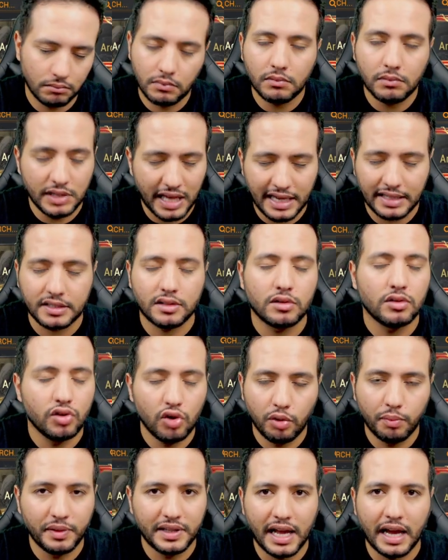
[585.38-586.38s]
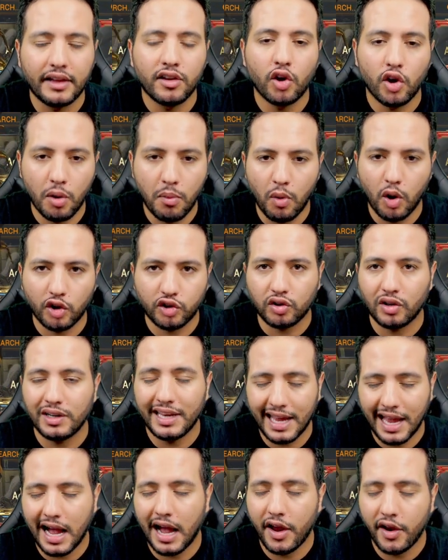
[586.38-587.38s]
Yes, you'll be dying. You're immortal,
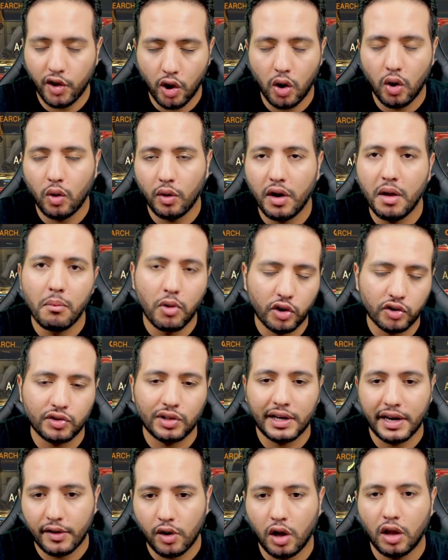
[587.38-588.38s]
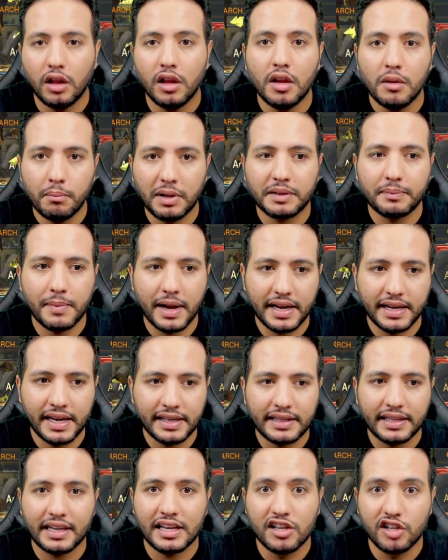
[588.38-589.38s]
yeah, I know, immortal and all, but
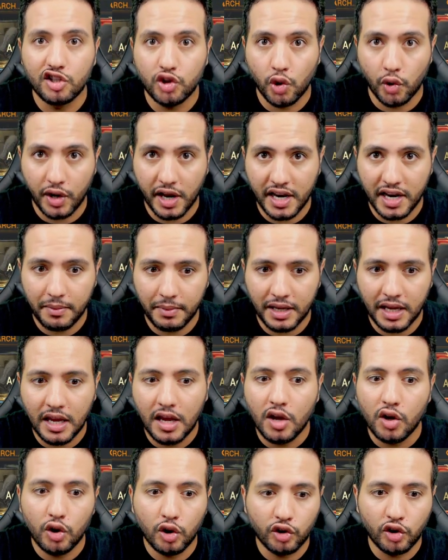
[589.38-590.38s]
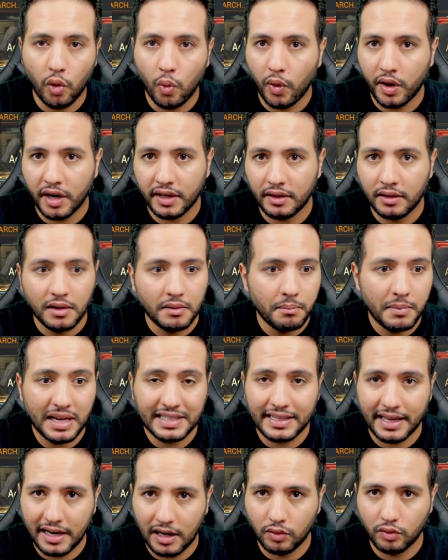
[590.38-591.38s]
magnetic is your enemy. You don't want to mess
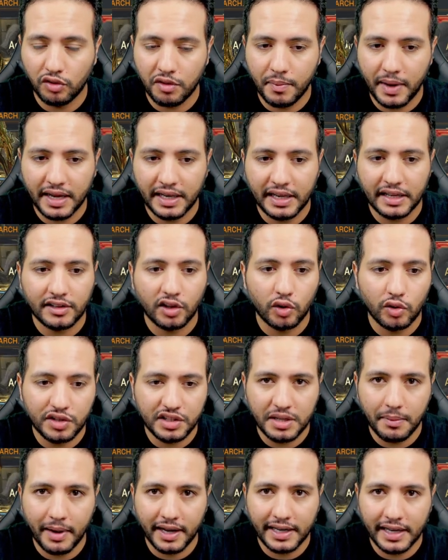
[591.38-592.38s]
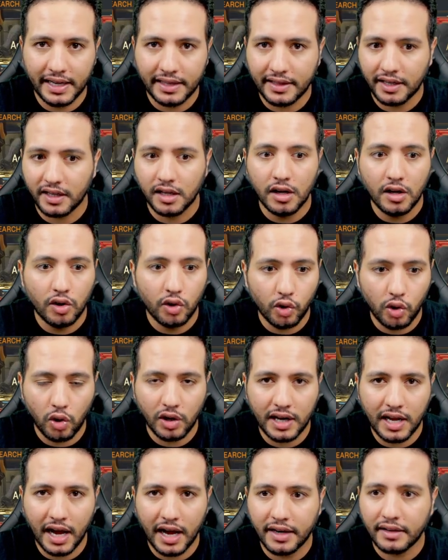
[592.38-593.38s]
around with magnetic. You see magnetic, roll
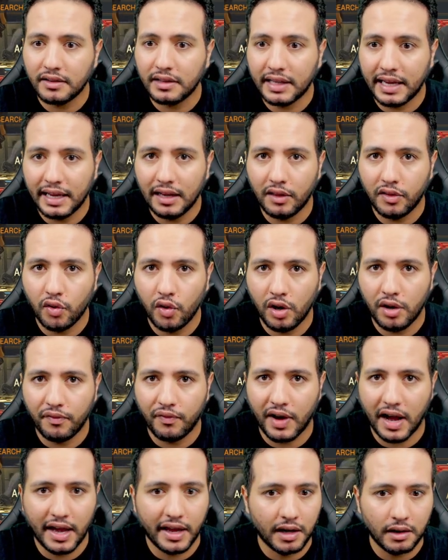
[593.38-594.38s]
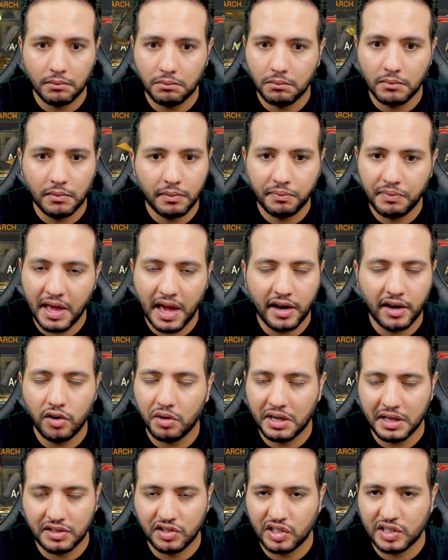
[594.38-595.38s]
guard, kill the nullifier. Then you
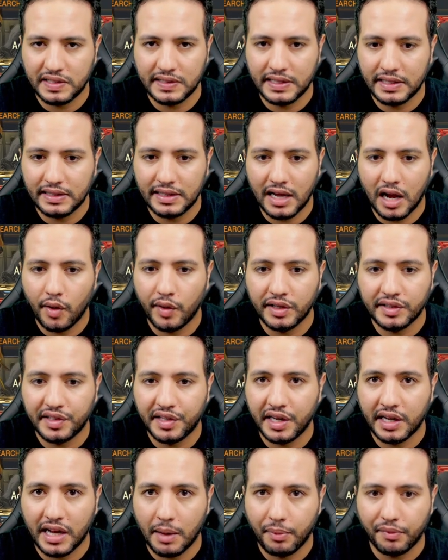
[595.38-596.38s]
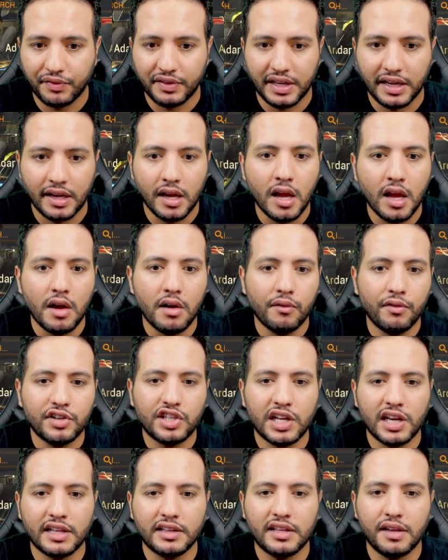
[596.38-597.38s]
can just sit down and drink a cup of tea.
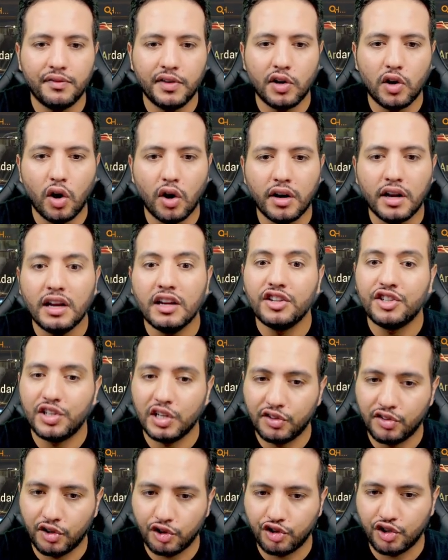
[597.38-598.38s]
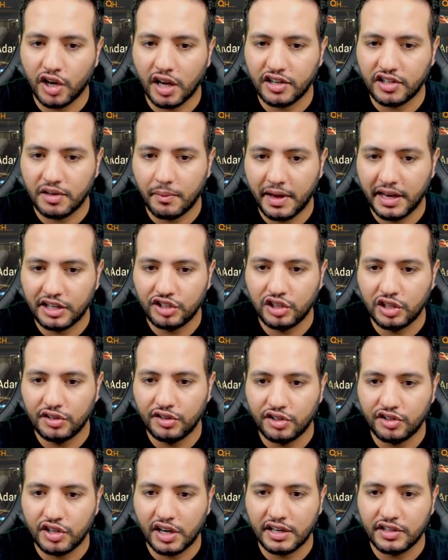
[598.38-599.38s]
Vigilante vigor, shield recharge and minus shield
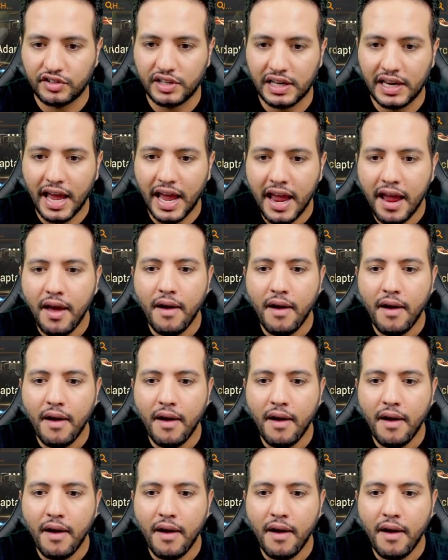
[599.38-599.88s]
recharge delay,